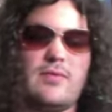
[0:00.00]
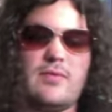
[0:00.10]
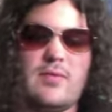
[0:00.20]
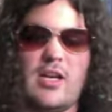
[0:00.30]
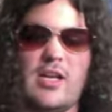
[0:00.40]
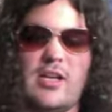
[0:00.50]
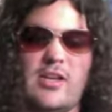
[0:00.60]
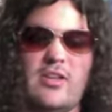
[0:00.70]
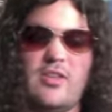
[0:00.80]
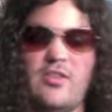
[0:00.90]
uh, like
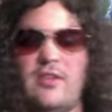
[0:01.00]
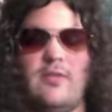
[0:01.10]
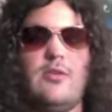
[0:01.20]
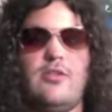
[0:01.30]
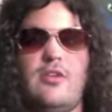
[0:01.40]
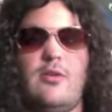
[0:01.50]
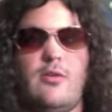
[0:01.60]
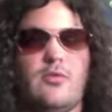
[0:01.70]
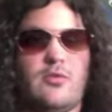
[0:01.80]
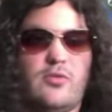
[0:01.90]
he gets slaved in the
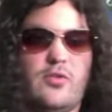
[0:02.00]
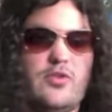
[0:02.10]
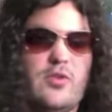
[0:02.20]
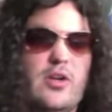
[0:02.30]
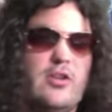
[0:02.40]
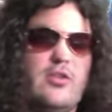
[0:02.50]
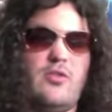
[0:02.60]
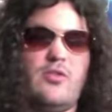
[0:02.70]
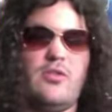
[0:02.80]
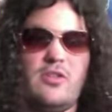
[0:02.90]
goes in his refrigerator and
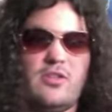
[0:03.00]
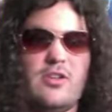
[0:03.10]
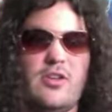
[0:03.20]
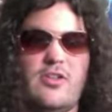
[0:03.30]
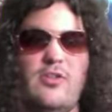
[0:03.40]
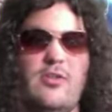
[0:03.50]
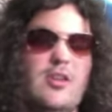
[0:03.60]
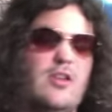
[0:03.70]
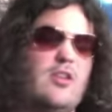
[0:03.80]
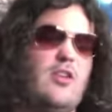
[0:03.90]
uses the because you know
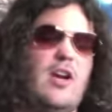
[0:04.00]
he